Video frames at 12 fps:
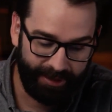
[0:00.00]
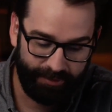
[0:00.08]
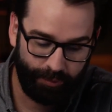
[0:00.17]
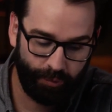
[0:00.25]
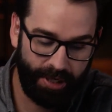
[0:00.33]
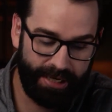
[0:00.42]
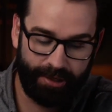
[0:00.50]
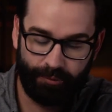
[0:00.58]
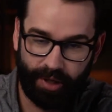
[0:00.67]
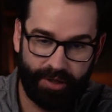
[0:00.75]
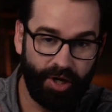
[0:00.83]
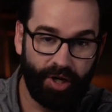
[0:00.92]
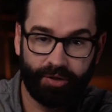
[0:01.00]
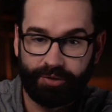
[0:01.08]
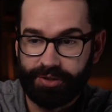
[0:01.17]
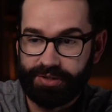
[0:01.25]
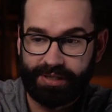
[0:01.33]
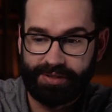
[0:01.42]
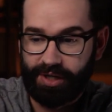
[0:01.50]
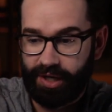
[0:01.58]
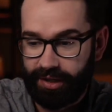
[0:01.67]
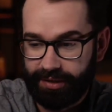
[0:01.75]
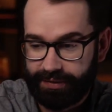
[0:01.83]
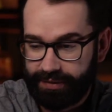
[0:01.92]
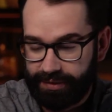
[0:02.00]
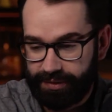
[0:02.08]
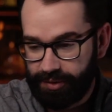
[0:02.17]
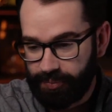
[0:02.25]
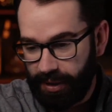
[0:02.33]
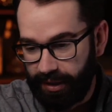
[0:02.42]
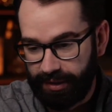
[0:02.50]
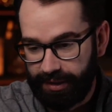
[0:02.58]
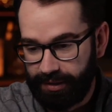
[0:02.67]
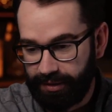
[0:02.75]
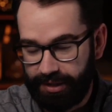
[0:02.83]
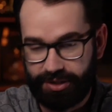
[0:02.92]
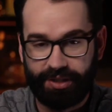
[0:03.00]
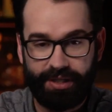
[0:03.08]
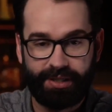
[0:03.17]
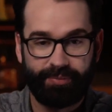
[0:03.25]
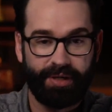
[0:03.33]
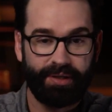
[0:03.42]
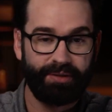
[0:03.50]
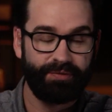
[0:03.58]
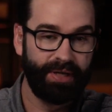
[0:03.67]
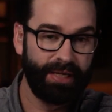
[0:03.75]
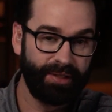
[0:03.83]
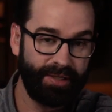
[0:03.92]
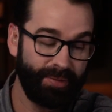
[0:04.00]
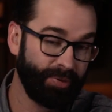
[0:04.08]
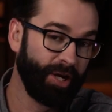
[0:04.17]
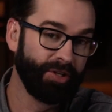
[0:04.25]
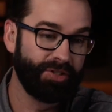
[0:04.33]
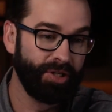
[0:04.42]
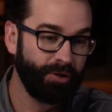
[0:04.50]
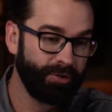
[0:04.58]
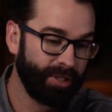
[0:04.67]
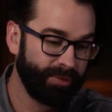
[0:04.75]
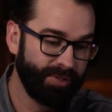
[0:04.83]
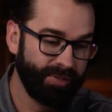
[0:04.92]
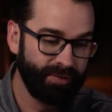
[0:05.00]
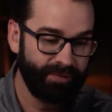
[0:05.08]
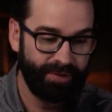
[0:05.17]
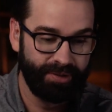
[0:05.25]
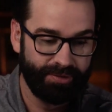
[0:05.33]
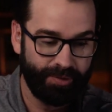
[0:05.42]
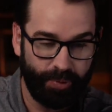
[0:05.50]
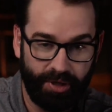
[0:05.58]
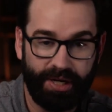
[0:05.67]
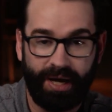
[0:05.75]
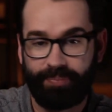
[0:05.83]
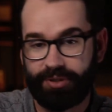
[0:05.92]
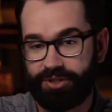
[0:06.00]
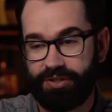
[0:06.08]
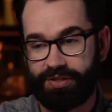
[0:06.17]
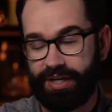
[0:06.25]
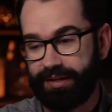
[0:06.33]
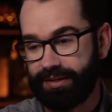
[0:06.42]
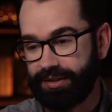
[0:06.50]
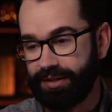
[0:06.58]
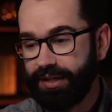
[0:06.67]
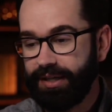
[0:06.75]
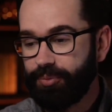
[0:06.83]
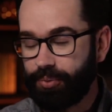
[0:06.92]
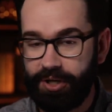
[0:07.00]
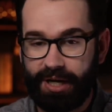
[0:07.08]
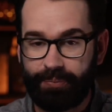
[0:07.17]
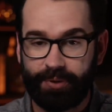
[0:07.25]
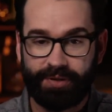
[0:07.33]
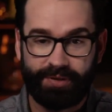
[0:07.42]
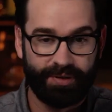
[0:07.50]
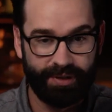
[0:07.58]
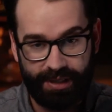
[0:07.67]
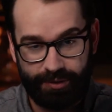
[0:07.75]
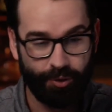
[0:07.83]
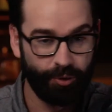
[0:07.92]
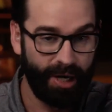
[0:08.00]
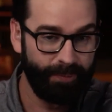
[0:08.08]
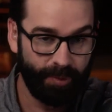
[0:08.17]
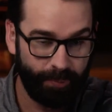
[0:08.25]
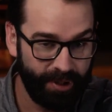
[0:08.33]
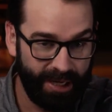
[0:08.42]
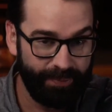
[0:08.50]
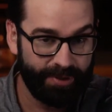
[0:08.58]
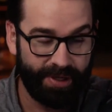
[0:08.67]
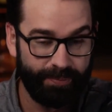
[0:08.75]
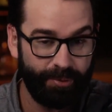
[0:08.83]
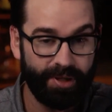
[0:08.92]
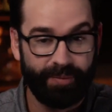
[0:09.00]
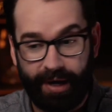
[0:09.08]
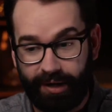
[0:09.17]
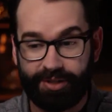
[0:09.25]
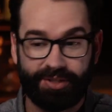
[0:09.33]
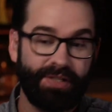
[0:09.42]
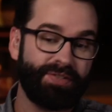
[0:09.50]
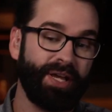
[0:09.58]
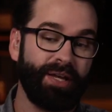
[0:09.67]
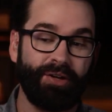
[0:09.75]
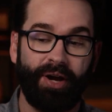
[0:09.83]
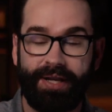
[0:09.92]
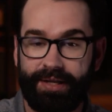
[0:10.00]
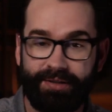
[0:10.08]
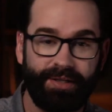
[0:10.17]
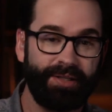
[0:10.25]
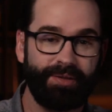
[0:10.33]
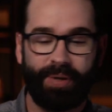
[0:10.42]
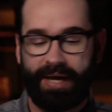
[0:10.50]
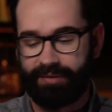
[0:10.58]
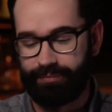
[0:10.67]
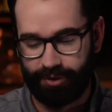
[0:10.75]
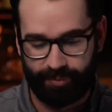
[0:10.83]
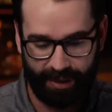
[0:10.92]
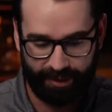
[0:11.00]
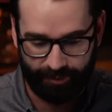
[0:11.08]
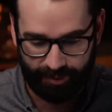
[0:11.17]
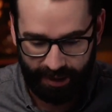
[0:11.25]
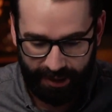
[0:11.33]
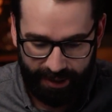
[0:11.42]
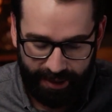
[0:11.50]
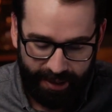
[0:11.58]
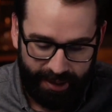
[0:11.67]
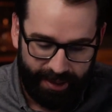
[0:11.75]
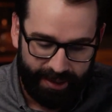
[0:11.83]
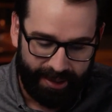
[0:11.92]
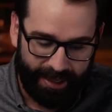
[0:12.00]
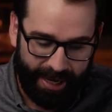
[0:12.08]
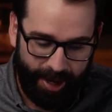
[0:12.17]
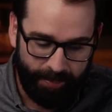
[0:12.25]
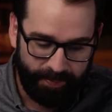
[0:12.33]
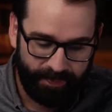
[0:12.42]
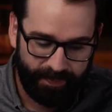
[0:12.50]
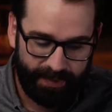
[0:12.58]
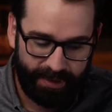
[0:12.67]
Reading one of the articles, I saw that apparently, allegedly, he committed infidelity, but also there was a prenup, and she's saying that the prenup, he tore up the prenup at some point in the marriage, and he's saying, no, I didn't, and then back and forth and back and forth.